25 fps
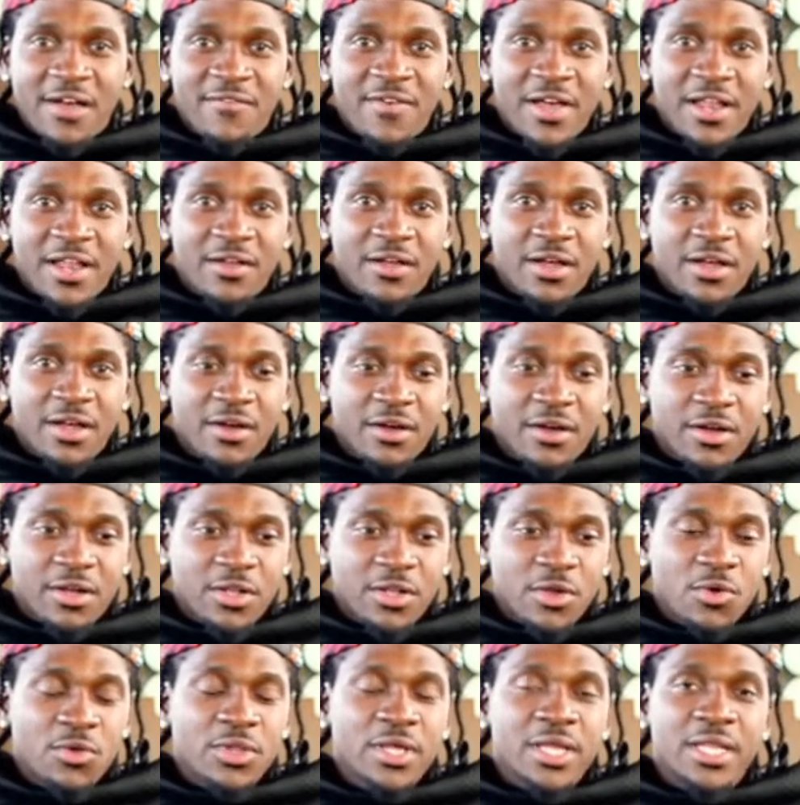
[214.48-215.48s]
I've had a, a,
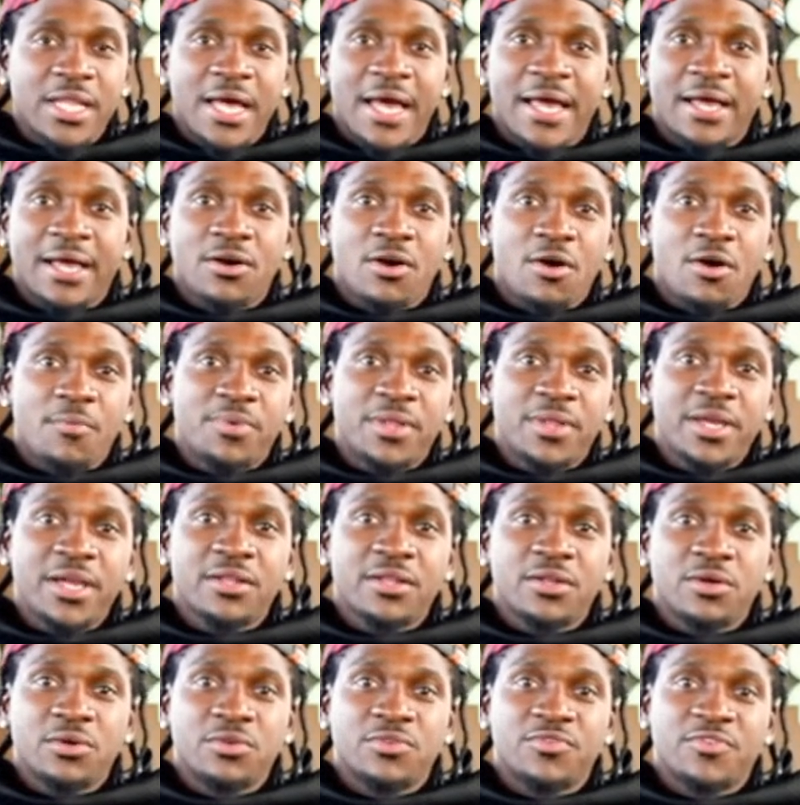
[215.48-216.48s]
clothing line called Play
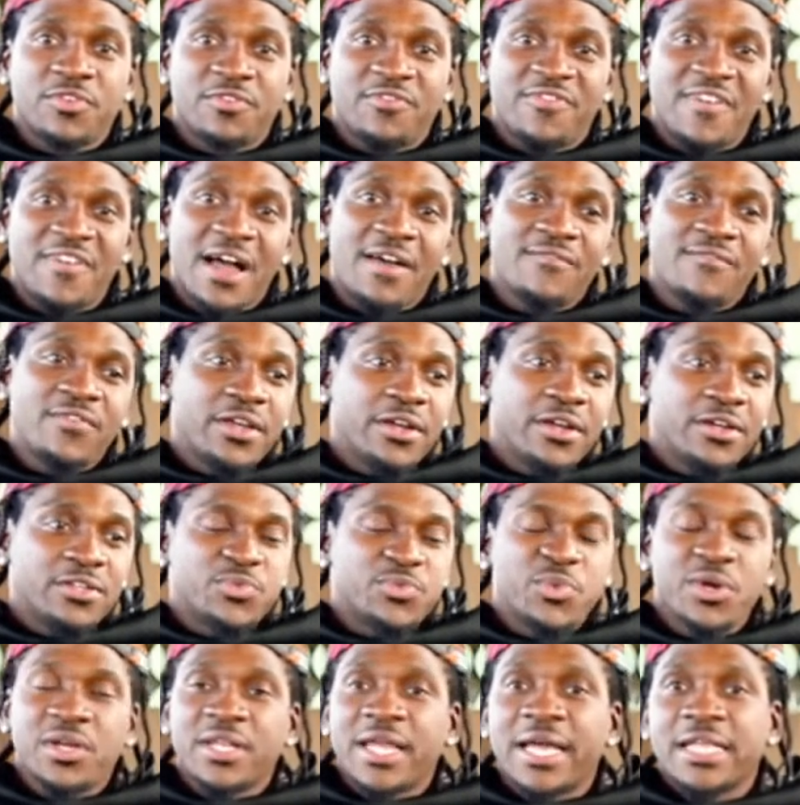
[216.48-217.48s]
Cloths for five years.
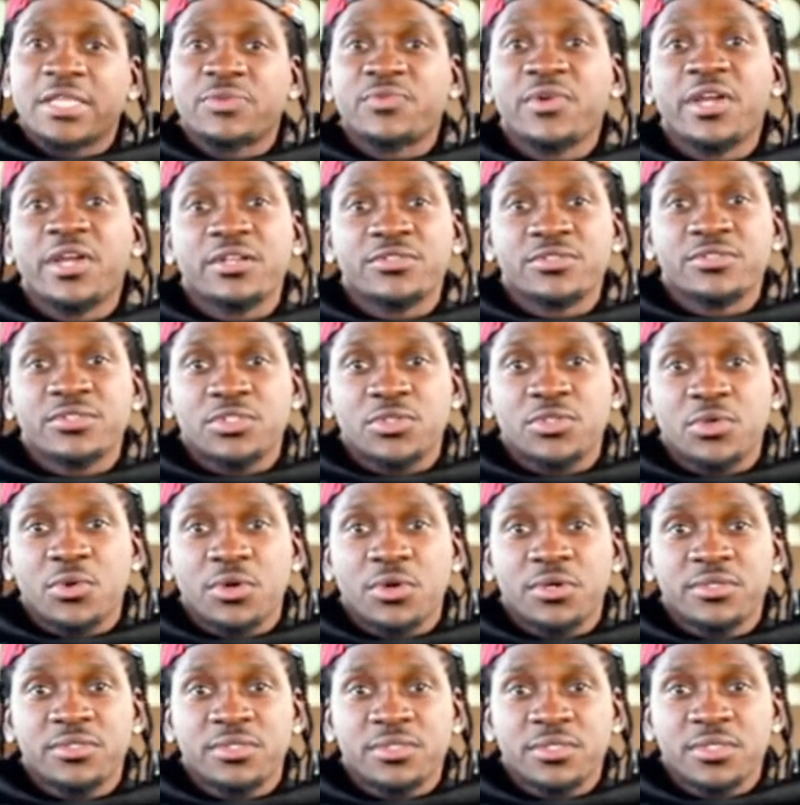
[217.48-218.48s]
We're in like 300
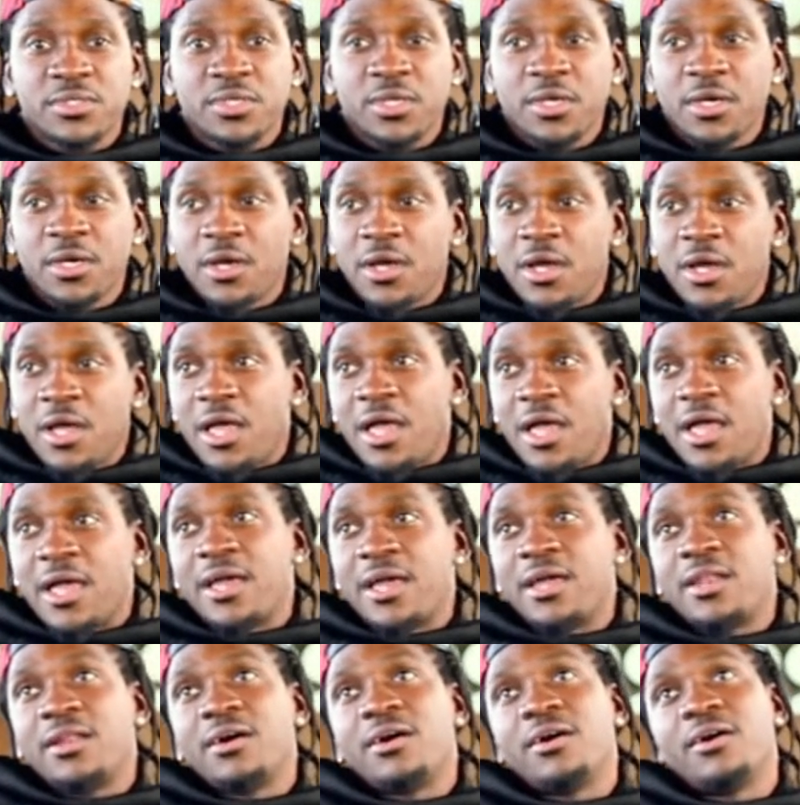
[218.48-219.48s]
stores,
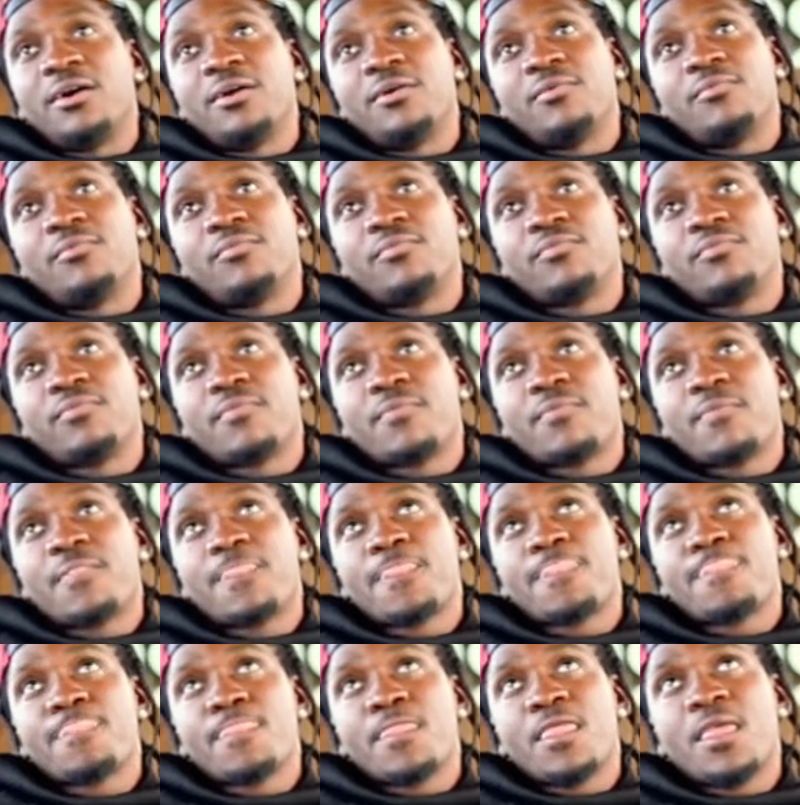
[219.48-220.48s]
and um,
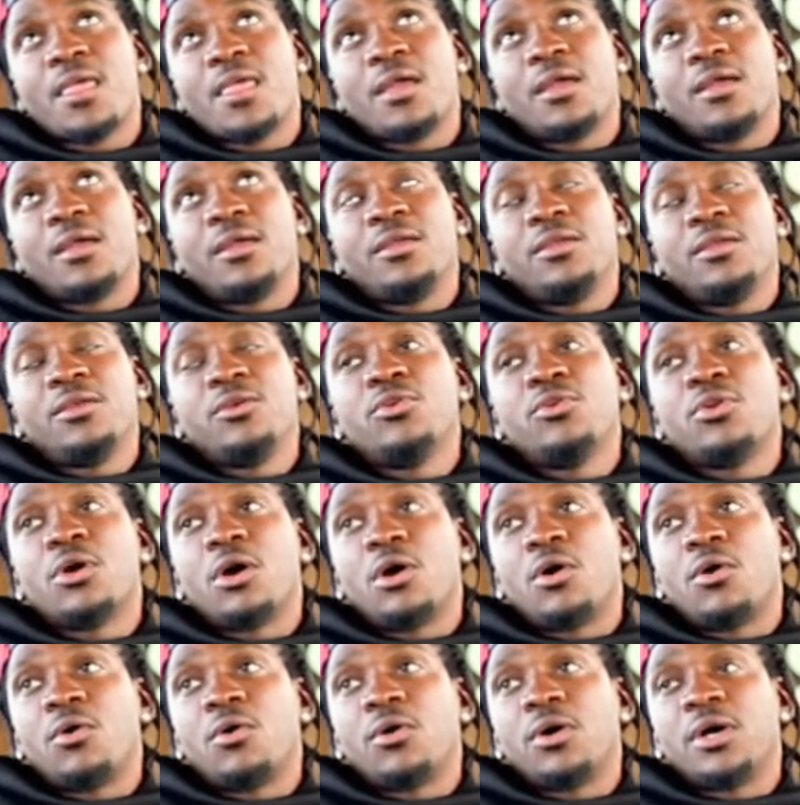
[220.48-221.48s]
you
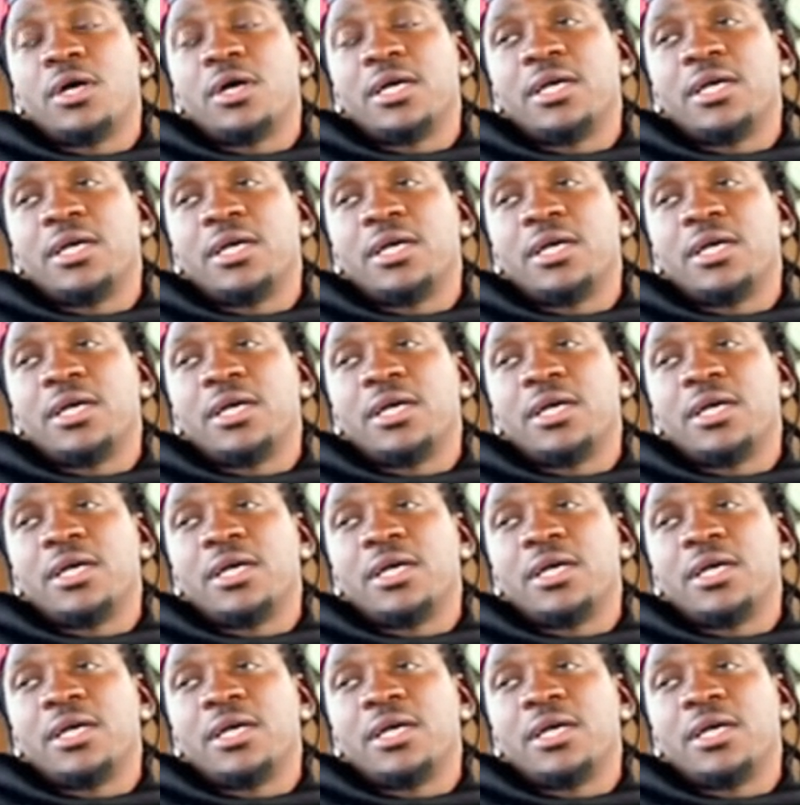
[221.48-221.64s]
know,